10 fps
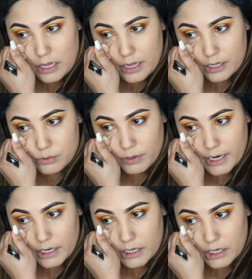that's where
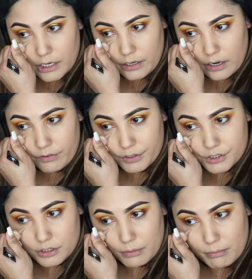I need
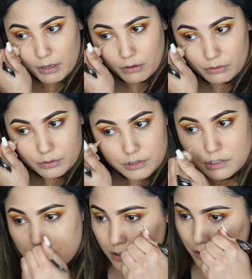coverage the most.